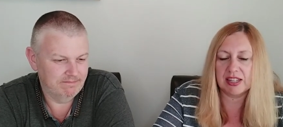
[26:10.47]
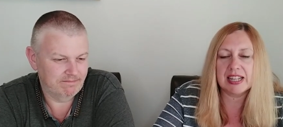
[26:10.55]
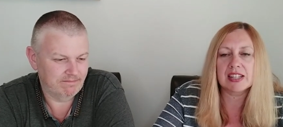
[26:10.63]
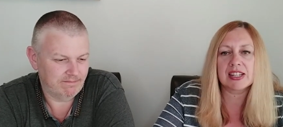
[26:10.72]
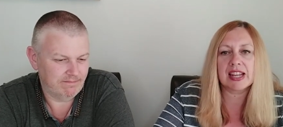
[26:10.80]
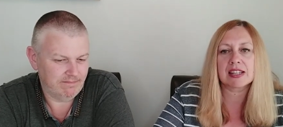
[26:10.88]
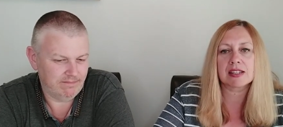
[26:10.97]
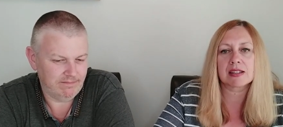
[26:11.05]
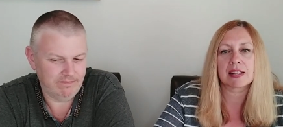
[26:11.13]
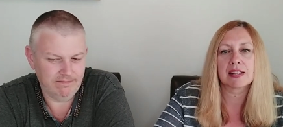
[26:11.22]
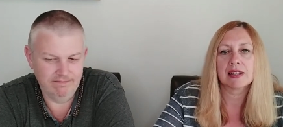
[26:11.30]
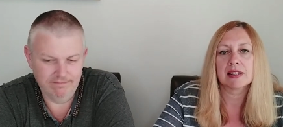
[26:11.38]
Speaker 1: list.
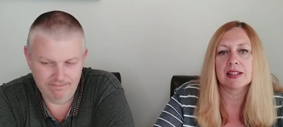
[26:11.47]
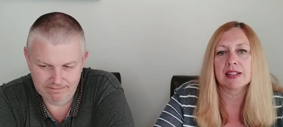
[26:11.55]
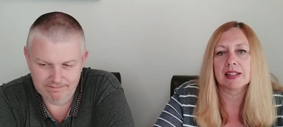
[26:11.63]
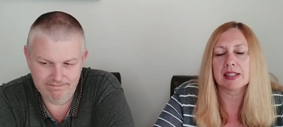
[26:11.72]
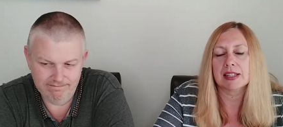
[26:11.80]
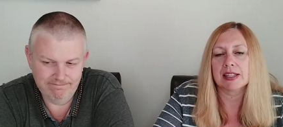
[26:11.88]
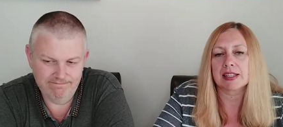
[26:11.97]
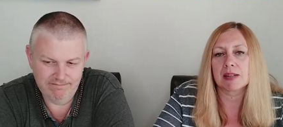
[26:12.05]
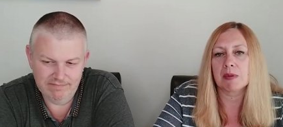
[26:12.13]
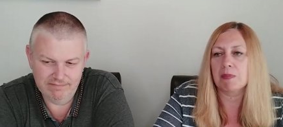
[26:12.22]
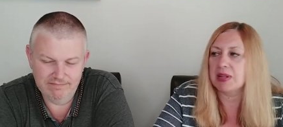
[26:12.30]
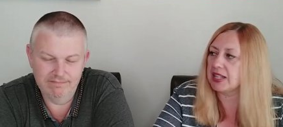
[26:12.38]
Yes. It's going
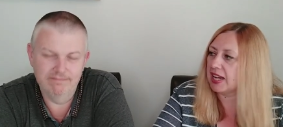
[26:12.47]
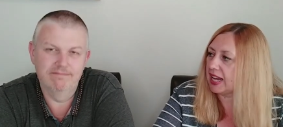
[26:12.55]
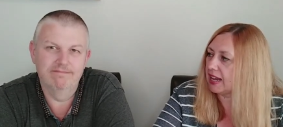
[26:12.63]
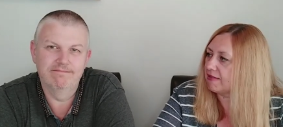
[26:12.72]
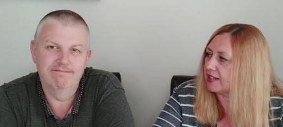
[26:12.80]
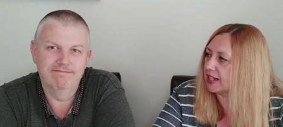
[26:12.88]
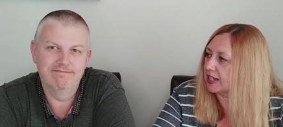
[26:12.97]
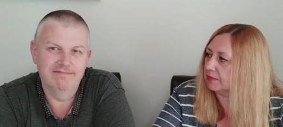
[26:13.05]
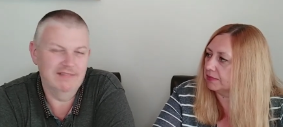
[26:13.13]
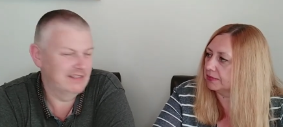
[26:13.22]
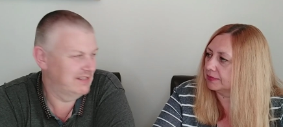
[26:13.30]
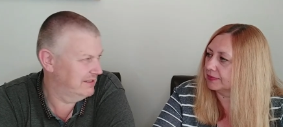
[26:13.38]
to be busy here, isn't it?
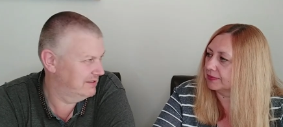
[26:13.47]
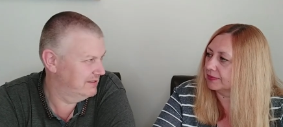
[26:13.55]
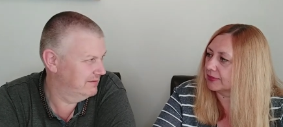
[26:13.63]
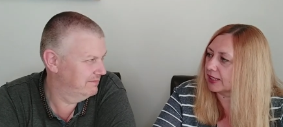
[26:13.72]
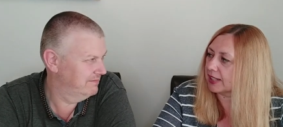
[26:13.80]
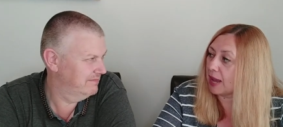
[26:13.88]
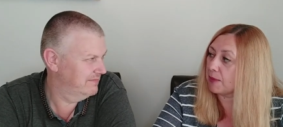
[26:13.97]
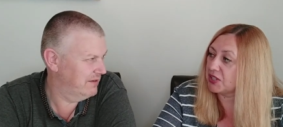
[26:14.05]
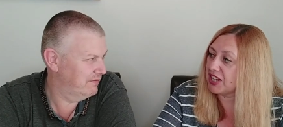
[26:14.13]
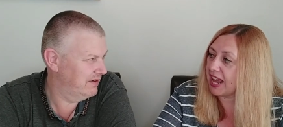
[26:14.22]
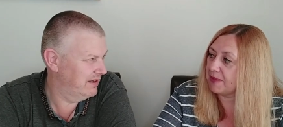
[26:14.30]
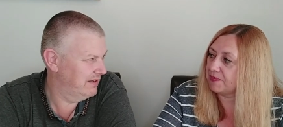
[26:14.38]
It is.
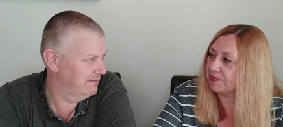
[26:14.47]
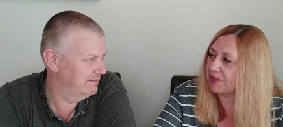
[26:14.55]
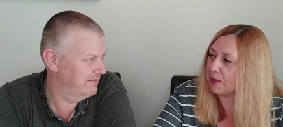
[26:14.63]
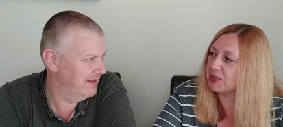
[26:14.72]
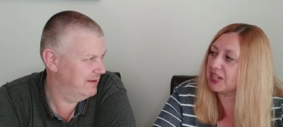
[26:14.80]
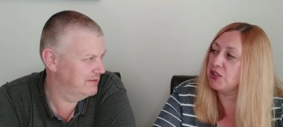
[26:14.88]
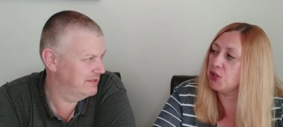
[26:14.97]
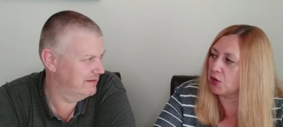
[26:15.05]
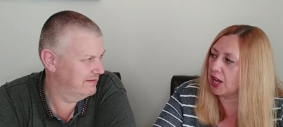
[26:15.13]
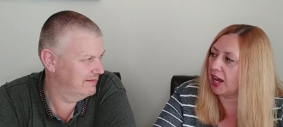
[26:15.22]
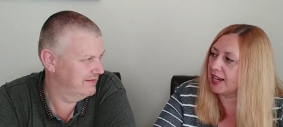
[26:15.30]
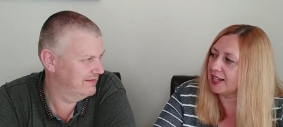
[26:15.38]
Amsterdam, Amsterdam, Amsterdam
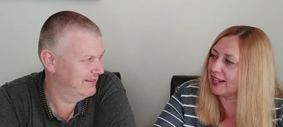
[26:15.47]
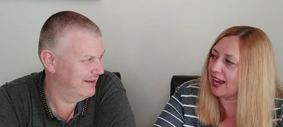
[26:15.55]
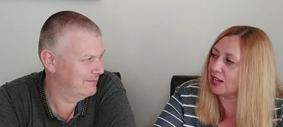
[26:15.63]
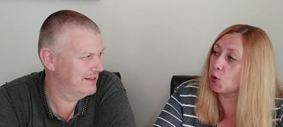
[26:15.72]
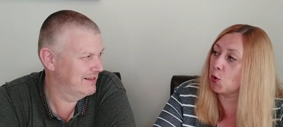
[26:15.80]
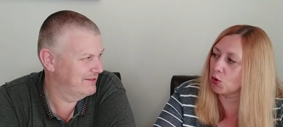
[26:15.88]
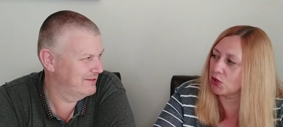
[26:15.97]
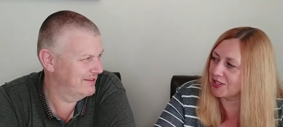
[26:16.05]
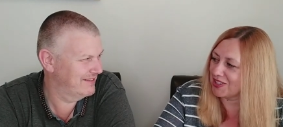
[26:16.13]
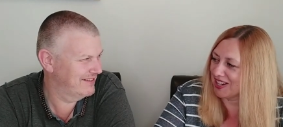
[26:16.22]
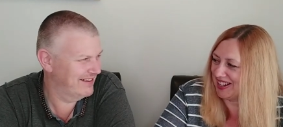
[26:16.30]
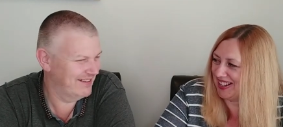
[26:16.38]
UK headquarters.